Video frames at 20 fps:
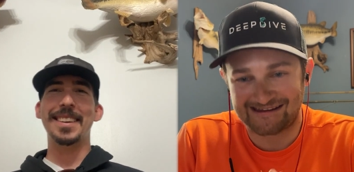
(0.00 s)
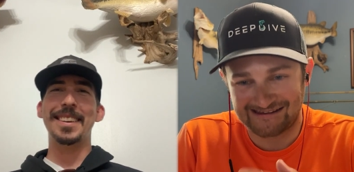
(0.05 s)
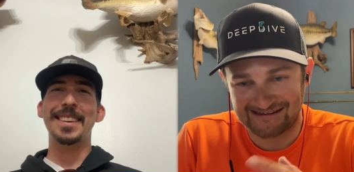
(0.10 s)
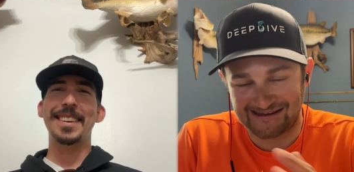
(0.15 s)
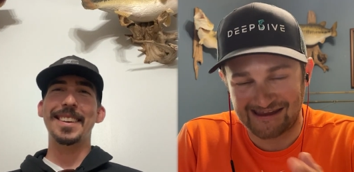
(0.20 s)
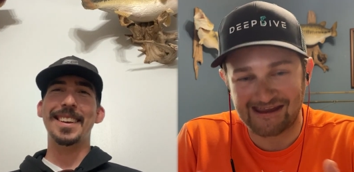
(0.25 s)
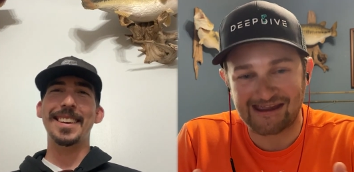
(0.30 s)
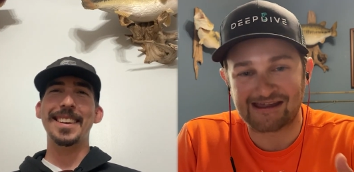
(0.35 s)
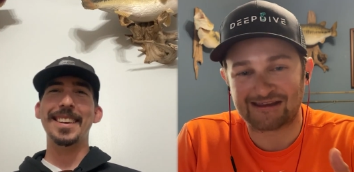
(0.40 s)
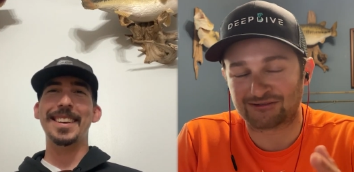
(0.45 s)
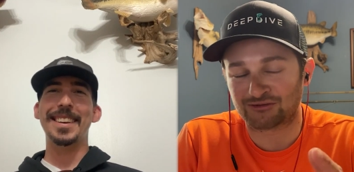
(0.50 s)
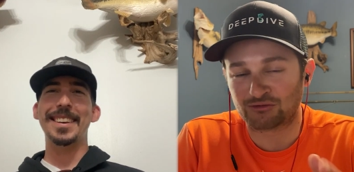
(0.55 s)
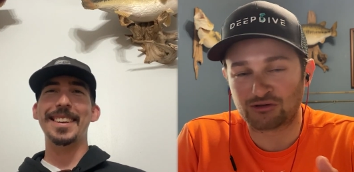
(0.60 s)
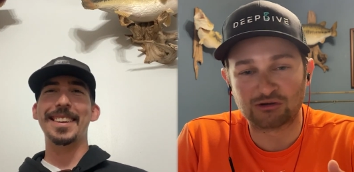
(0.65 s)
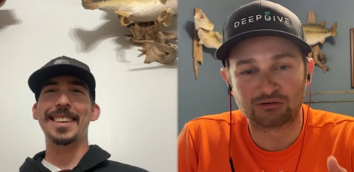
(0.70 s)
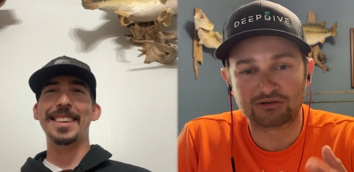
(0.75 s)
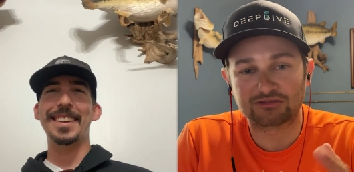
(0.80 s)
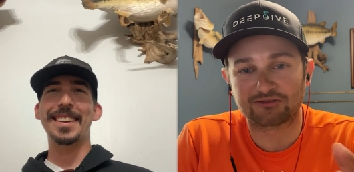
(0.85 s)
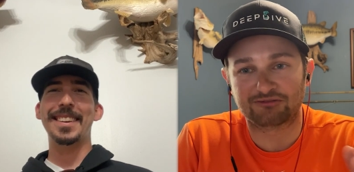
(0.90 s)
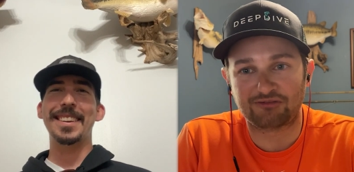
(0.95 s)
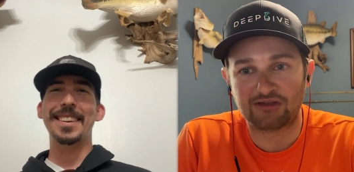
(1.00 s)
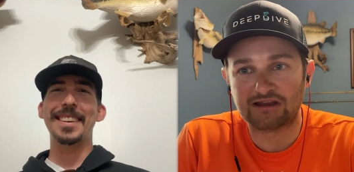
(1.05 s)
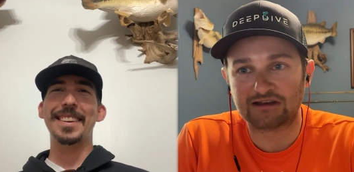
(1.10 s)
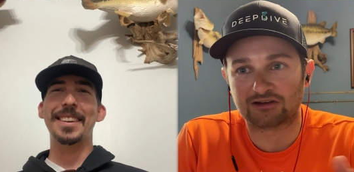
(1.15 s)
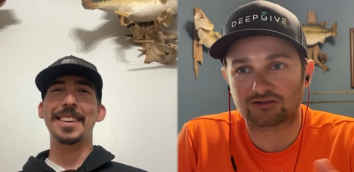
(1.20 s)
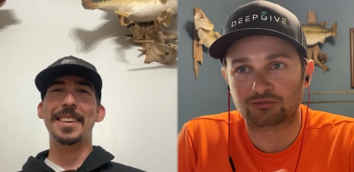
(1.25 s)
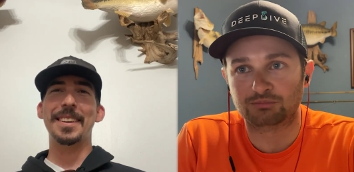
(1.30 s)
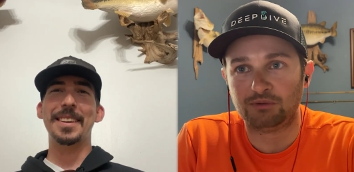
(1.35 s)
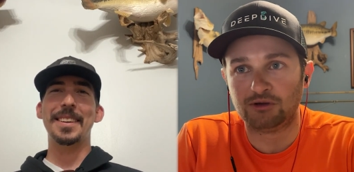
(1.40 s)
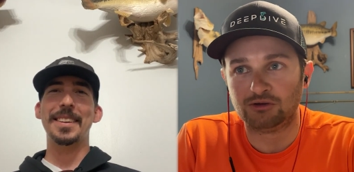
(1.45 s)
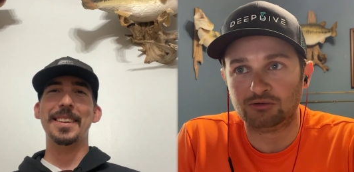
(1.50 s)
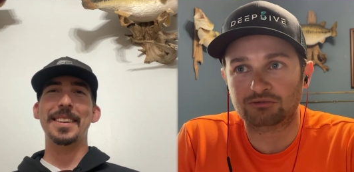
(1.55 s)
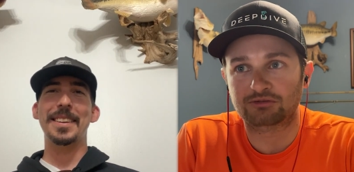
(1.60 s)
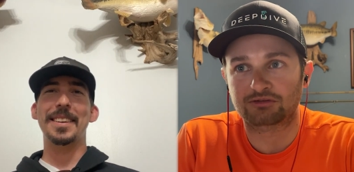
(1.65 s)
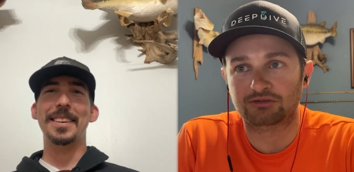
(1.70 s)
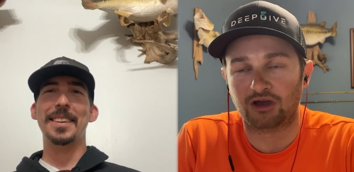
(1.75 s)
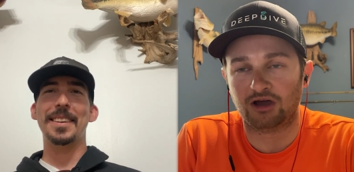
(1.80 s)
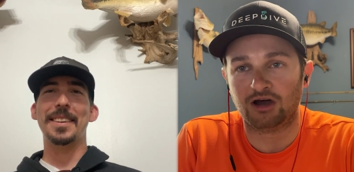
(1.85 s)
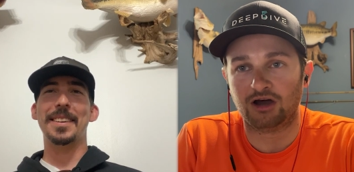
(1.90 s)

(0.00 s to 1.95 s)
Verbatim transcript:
Speaker 1: yeah. So you are at the Phoenix booth.